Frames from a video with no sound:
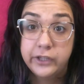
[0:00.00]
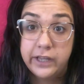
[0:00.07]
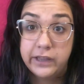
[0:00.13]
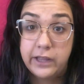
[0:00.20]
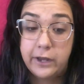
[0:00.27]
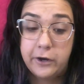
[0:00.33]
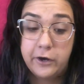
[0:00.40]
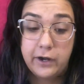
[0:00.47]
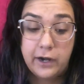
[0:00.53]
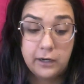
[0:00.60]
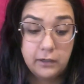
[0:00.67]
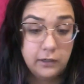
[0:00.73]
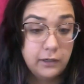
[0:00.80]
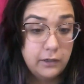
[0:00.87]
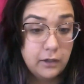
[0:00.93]
it there and
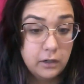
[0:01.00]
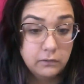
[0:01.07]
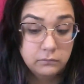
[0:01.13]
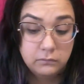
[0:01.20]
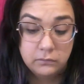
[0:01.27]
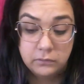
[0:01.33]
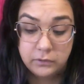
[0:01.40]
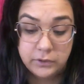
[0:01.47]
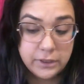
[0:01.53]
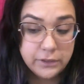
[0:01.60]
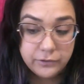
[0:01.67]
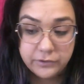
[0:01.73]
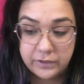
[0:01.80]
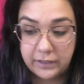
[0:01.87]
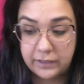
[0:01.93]
I
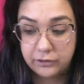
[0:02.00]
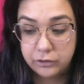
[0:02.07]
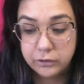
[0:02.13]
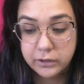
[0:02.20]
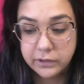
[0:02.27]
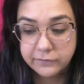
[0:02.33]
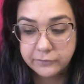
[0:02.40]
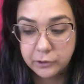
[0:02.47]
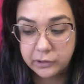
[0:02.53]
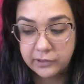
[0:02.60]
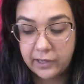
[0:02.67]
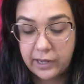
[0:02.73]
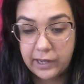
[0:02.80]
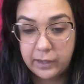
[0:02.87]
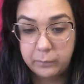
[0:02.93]
used it like 3 or 4
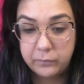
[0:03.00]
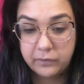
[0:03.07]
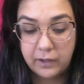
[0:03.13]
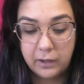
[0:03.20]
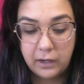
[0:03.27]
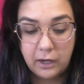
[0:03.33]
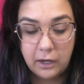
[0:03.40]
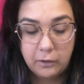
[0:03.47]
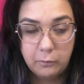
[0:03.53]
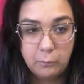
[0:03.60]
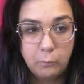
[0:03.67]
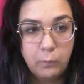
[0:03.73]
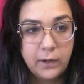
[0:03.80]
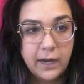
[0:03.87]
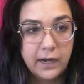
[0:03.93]
times, and
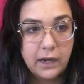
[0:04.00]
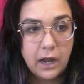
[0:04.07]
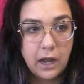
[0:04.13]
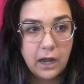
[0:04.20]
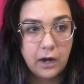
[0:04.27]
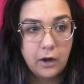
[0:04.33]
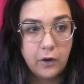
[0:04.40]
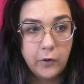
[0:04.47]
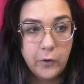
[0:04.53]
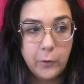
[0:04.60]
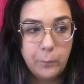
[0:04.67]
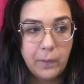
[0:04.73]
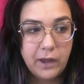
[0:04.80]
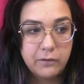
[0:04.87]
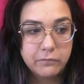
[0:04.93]
when I got
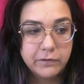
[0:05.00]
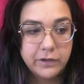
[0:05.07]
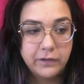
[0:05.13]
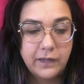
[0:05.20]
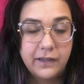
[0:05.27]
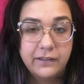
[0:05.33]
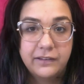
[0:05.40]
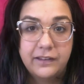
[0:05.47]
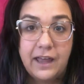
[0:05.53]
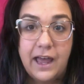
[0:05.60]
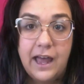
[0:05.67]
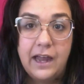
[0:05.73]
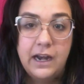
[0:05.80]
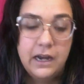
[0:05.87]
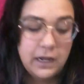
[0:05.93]
home I realized
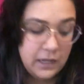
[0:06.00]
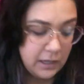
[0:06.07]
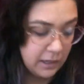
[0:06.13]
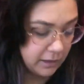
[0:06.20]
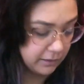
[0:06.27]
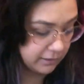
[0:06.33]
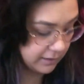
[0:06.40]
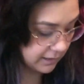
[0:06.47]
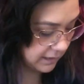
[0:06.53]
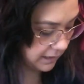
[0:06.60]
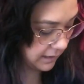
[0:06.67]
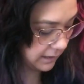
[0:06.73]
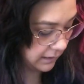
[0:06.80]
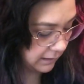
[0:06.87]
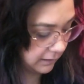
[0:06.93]
that
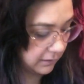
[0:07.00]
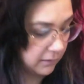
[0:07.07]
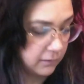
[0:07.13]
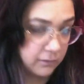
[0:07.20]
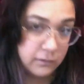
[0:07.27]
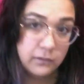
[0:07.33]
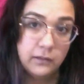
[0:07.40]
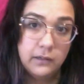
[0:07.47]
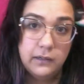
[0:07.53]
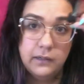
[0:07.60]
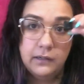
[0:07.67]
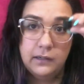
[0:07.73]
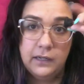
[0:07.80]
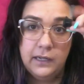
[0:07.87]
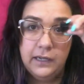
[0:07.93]
the
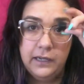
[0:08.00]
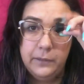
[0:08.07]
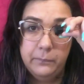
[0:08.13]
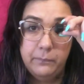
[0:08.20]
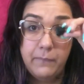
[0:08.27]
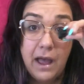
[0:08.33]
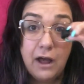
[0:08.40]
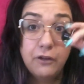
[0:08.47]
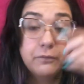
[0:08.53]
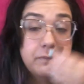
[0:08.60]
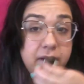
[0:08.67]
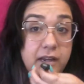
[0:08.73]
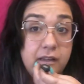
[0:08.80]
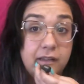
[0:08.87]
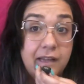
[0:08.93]

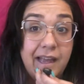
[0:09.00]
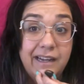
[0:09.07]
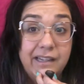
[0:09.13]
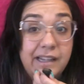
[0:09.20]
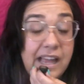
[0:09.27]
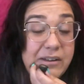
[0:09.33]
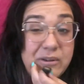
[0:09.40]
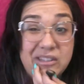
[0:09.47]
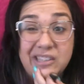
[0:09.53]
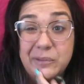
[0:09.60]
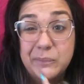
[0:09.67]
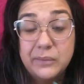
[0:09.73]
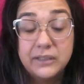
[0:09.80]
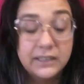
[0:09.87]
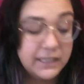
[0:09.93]
mouthpiece was
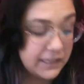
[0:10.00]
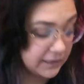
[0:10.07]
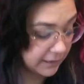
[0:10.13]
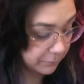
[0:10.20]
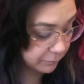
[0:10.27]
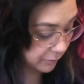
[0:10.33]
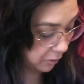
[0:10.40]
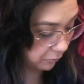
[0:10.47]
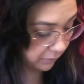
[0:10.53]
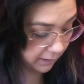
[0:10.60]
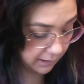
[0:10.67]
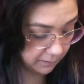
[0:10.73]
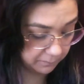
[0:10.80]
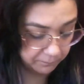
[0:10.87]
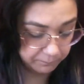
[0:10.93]
completely
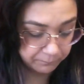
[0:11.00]
broken